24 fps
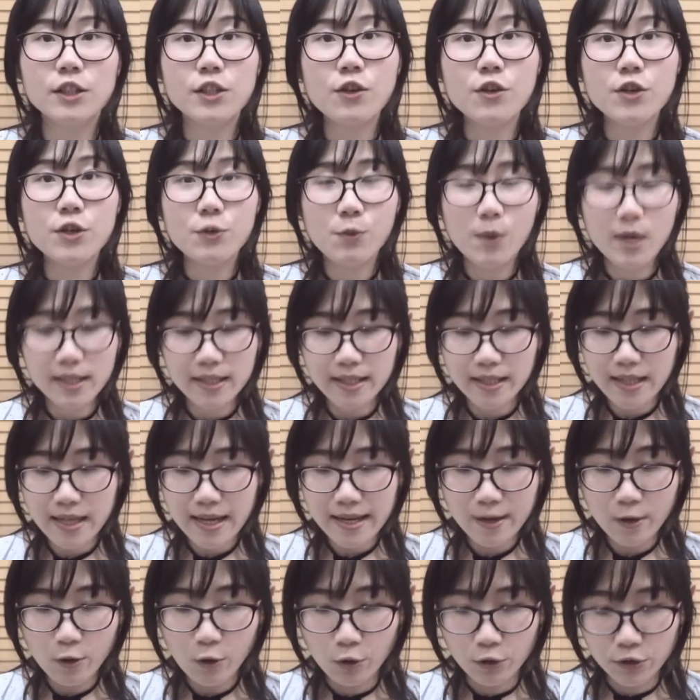So the one that
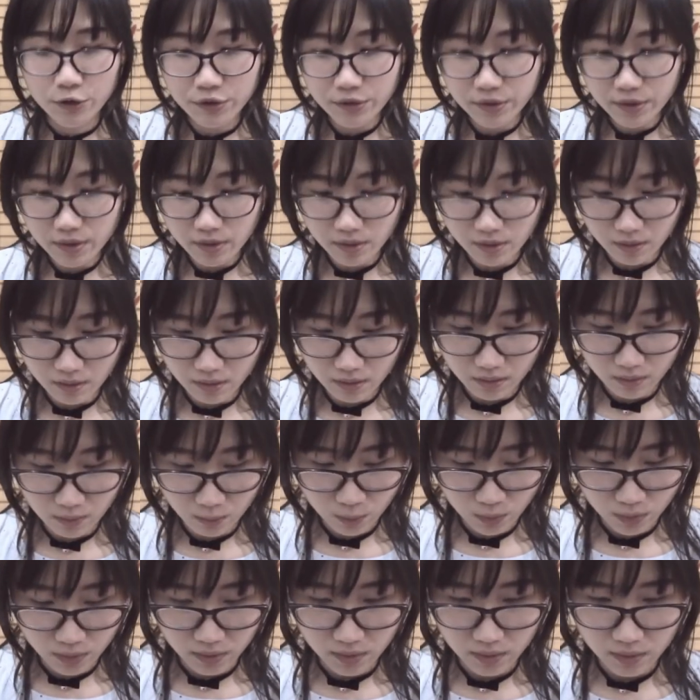I ordered
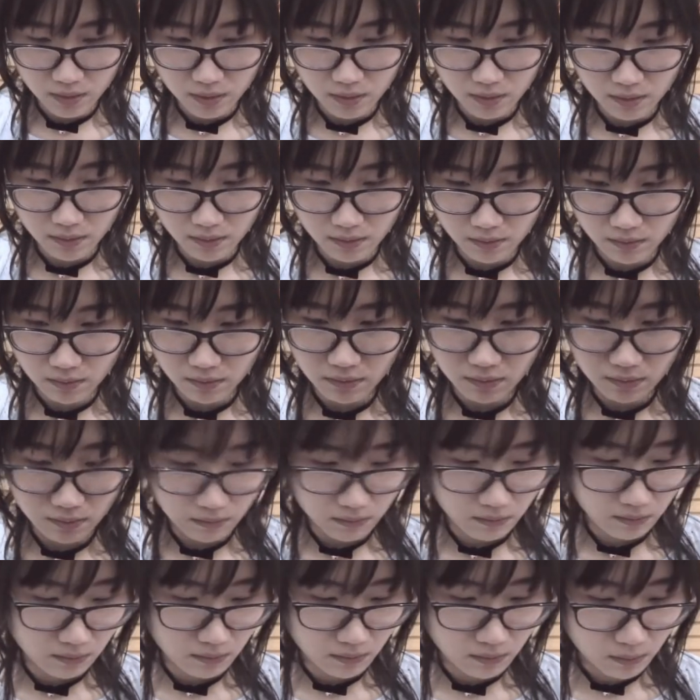was,
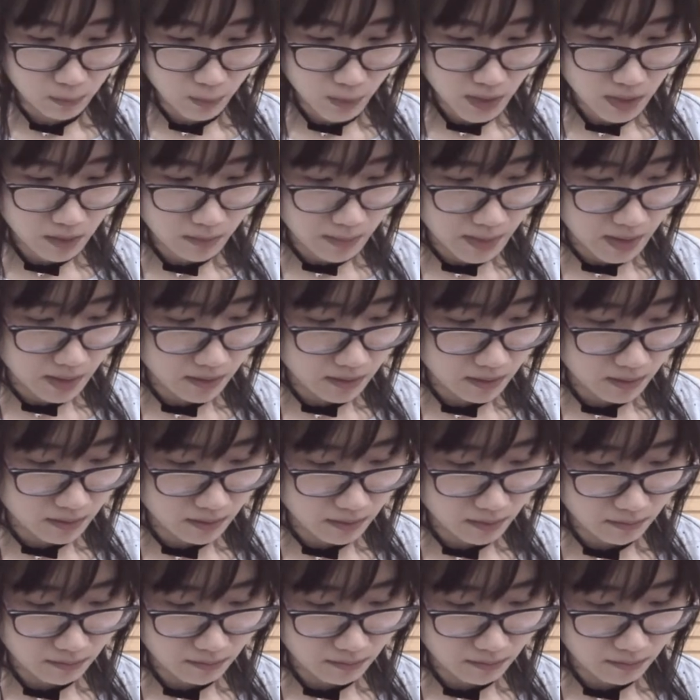wait a minute,